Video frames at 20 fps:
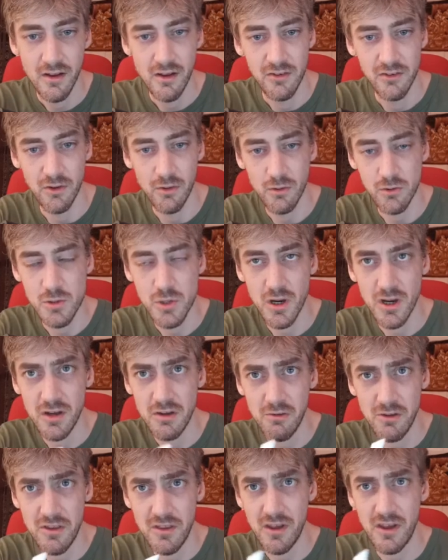So we'll try
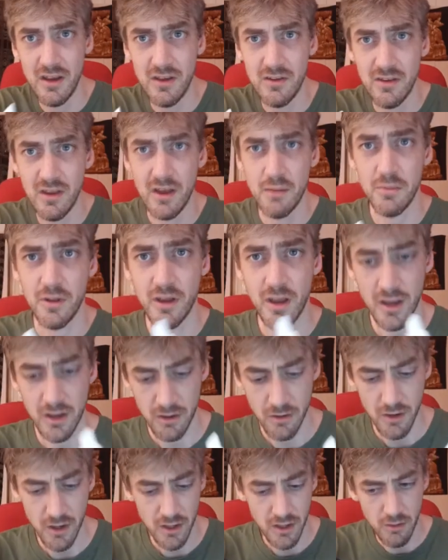it with the easy
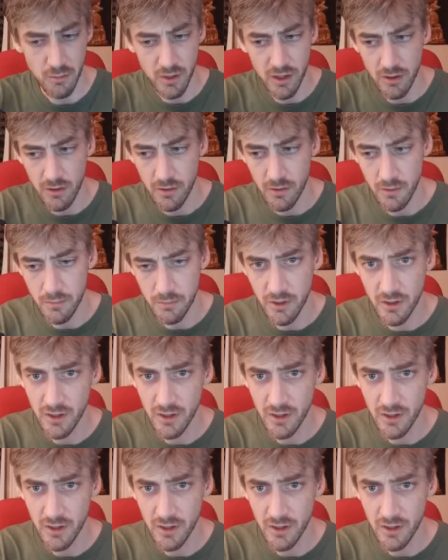applicator. Right, here we go. I'm